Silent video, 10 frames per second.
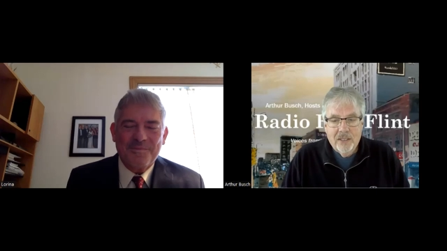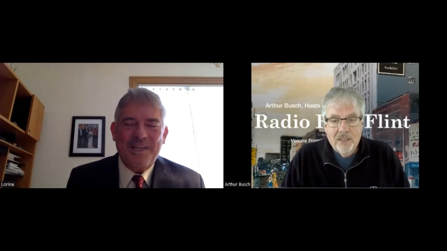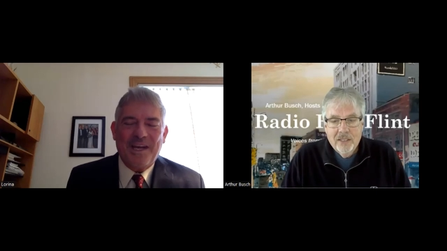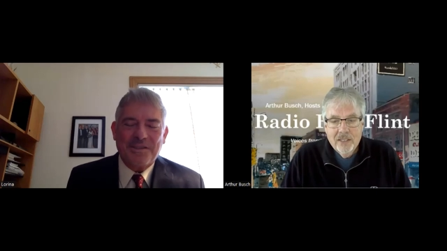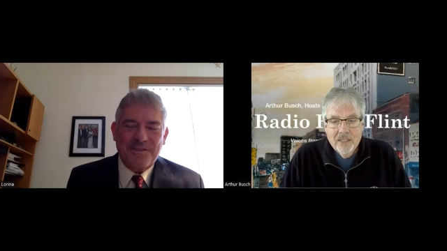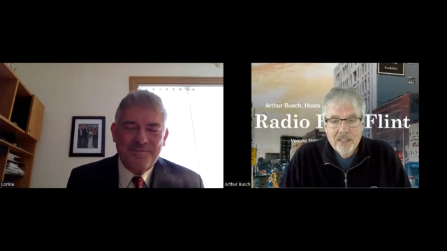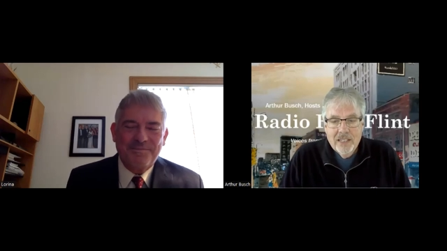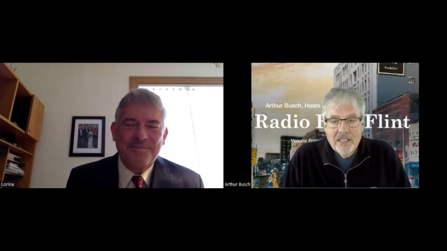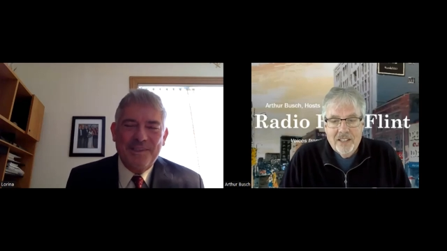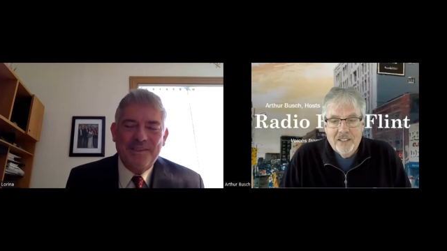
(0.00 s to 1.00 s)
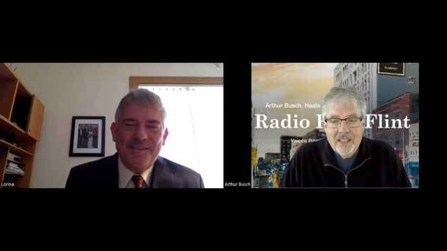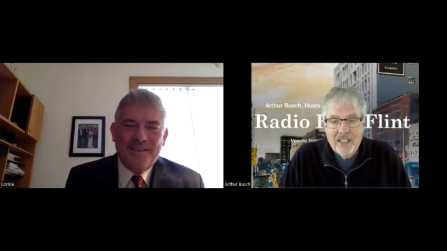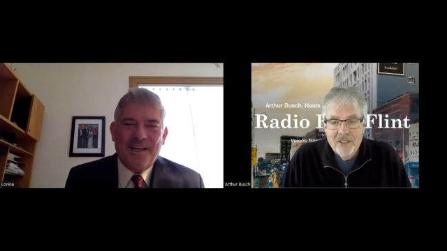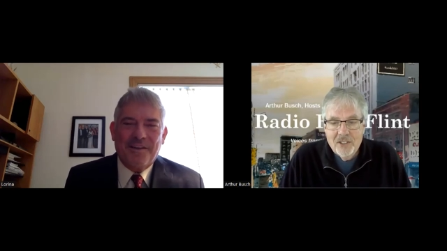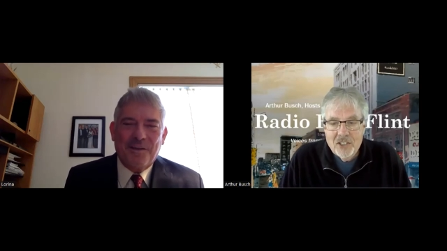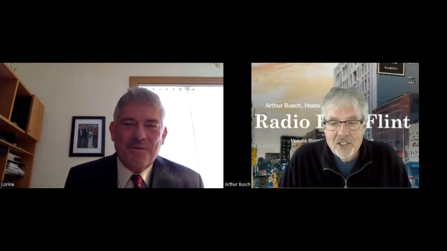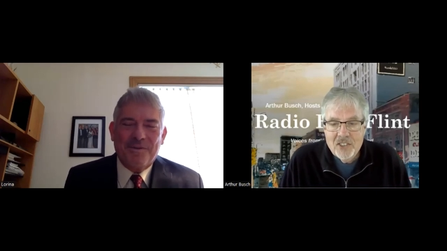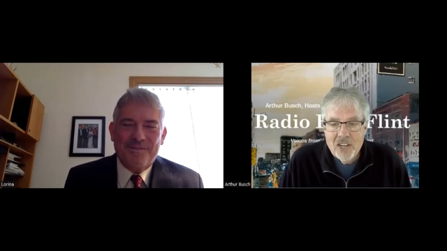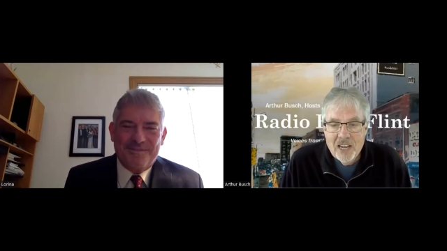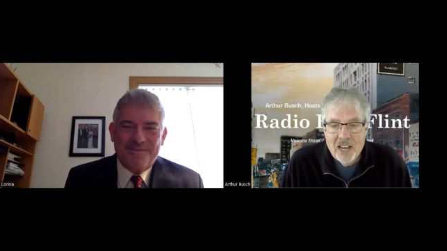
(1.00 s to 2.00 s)
Speaker 1: the thing used to
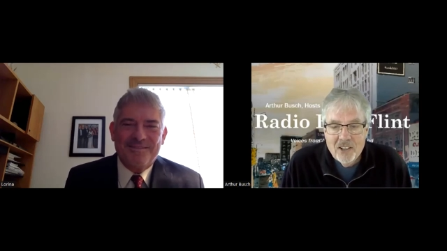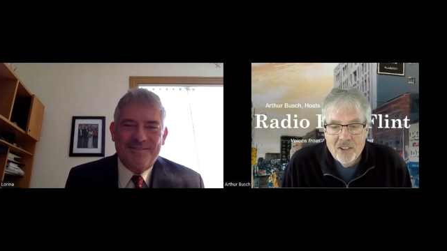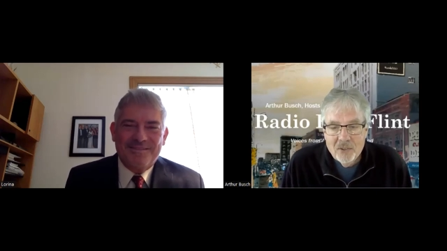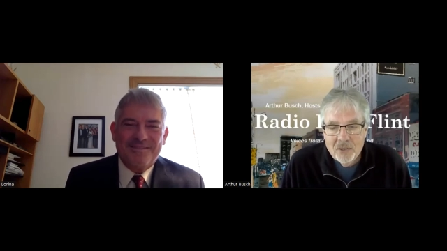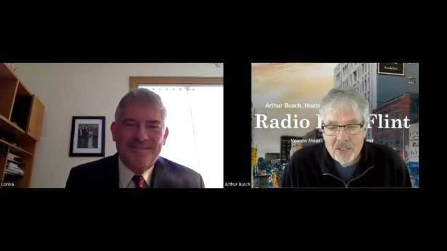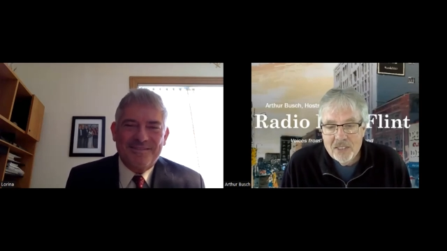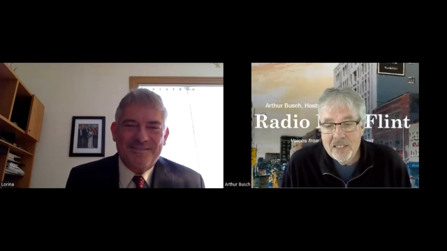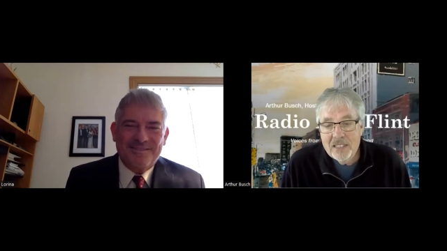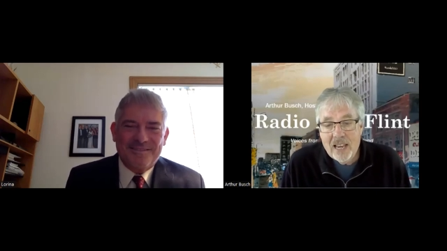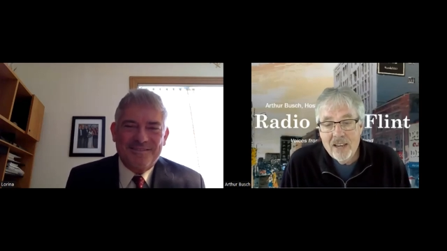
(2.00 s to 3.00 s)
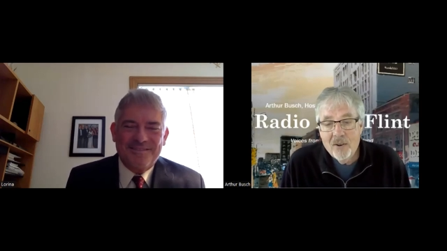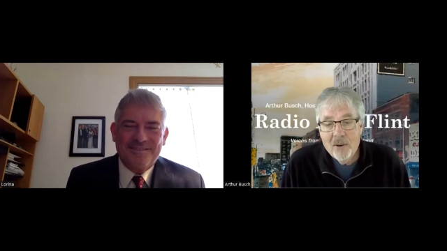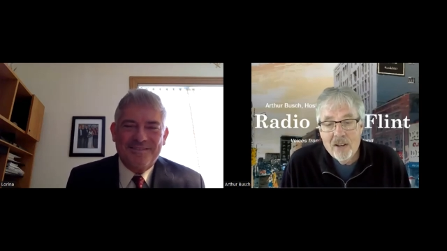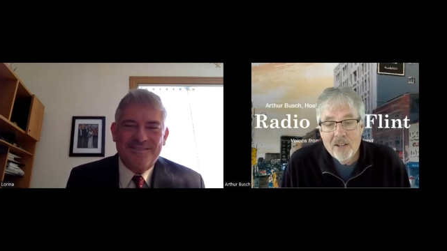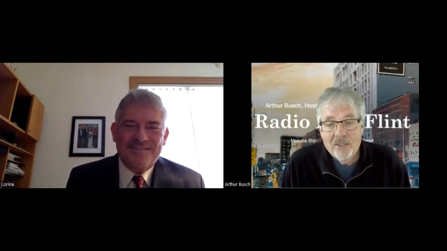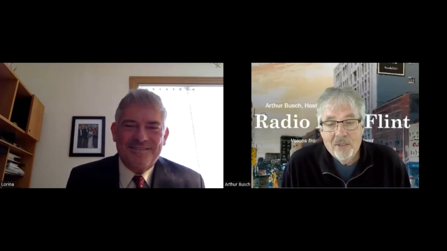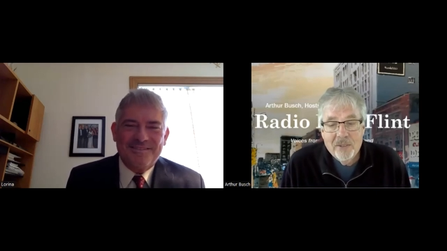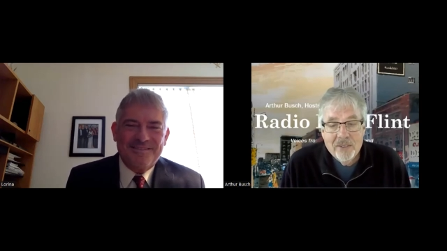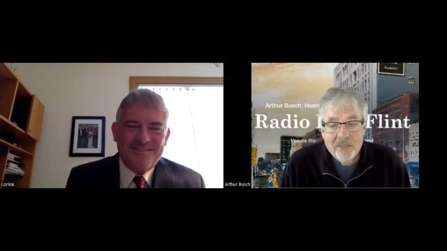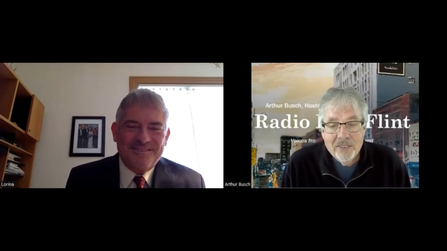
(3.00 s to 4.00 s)
say, "Hello, this is AOL," or
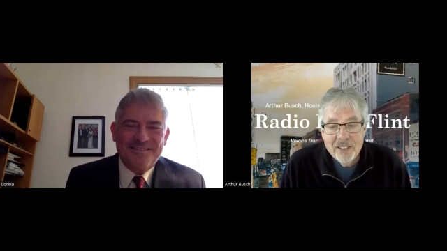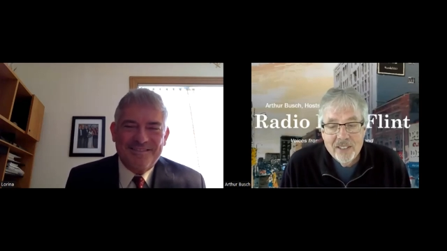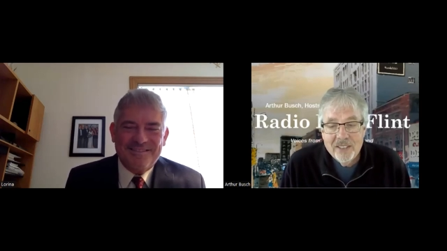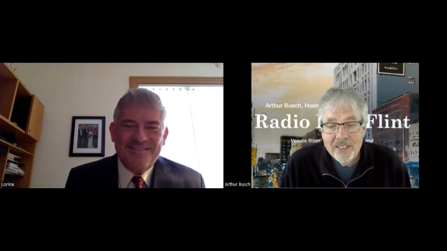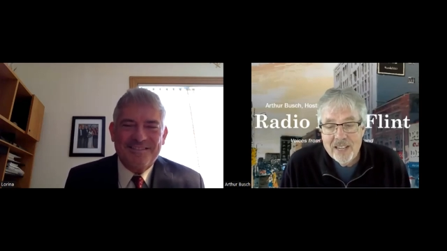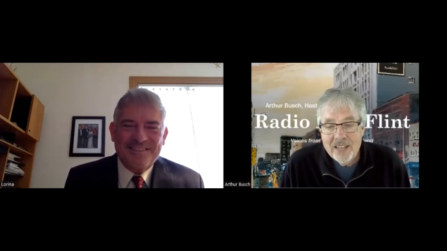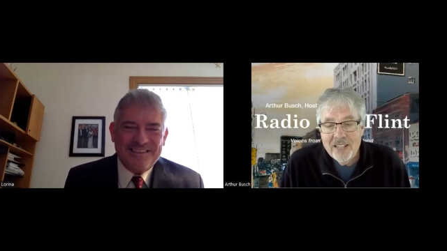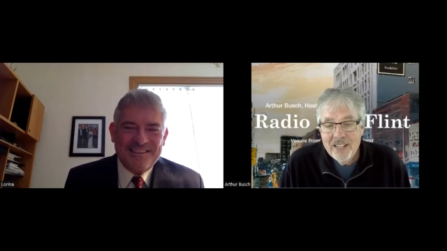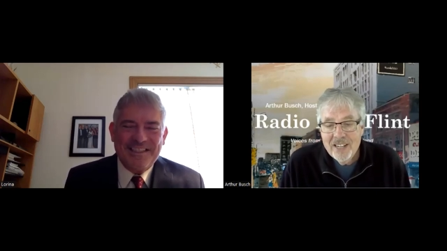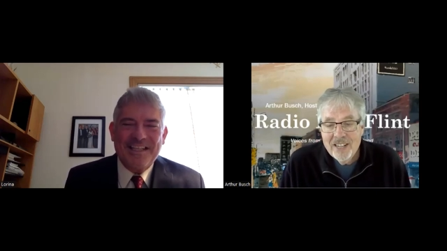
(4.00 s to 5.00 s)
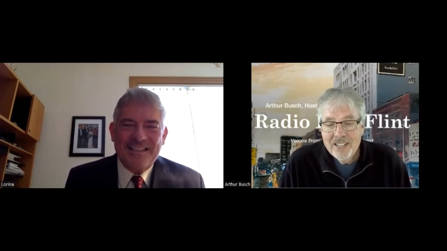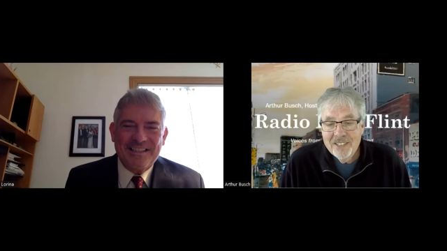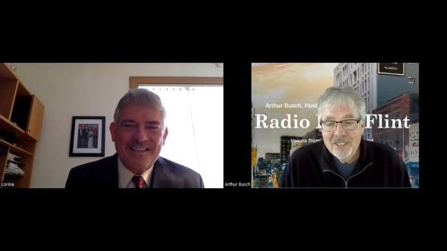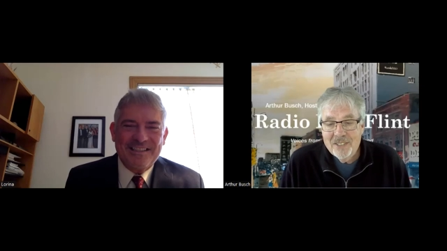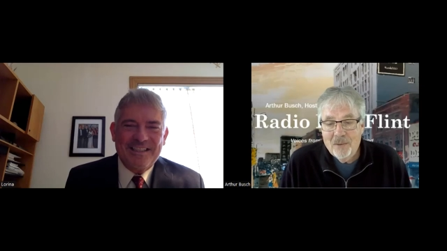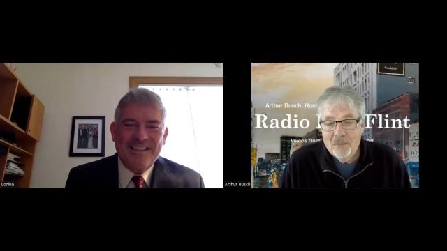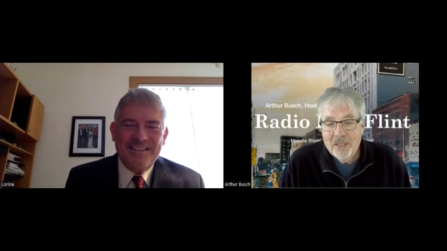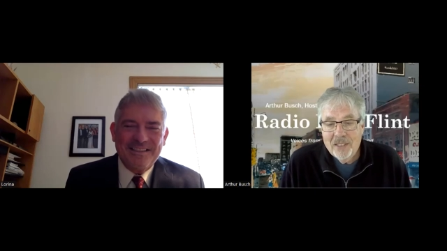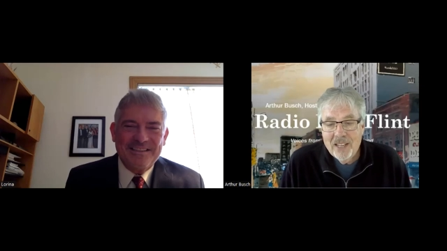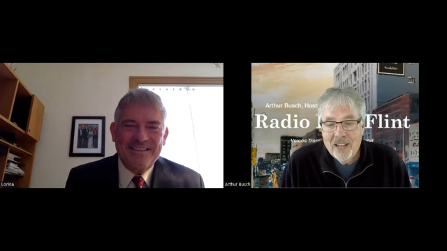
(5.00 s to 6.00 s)
whatever the hell they said. Something
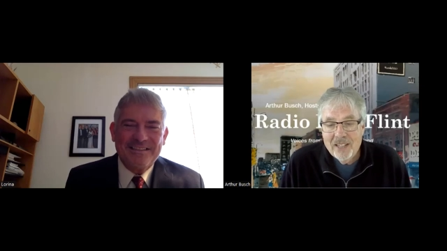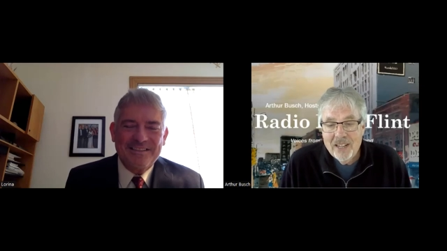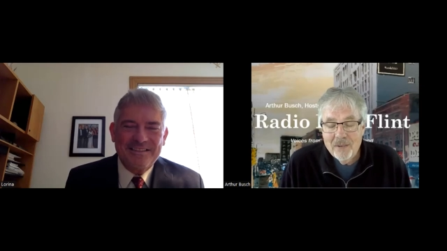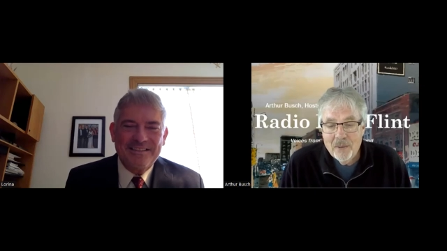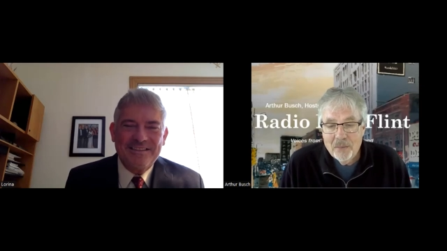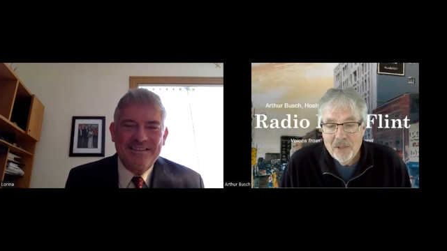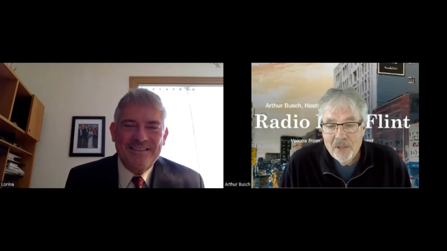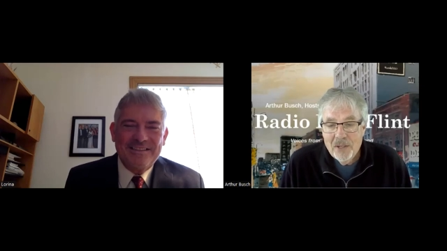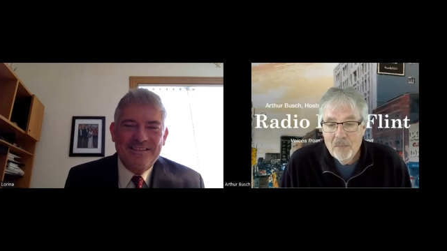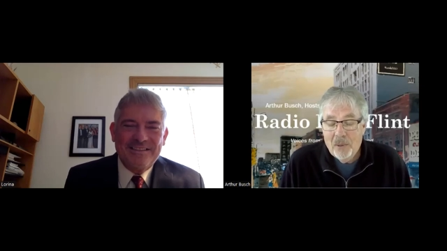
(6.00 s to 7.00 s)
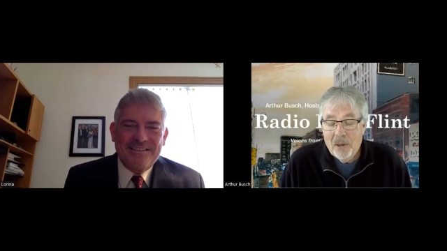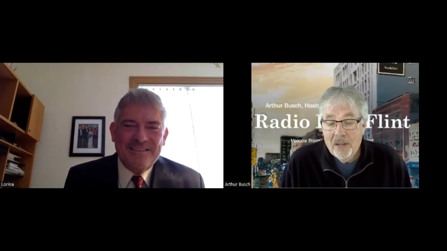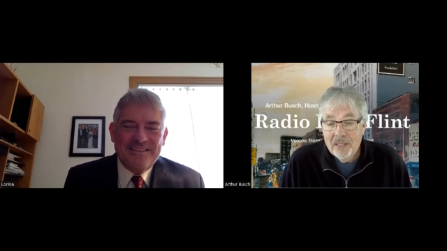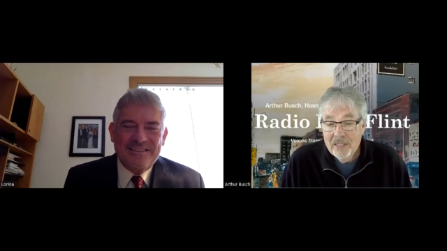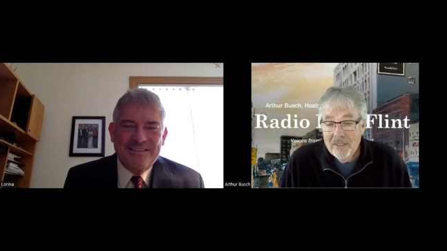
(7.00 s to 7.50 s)
like that, I can't remember. But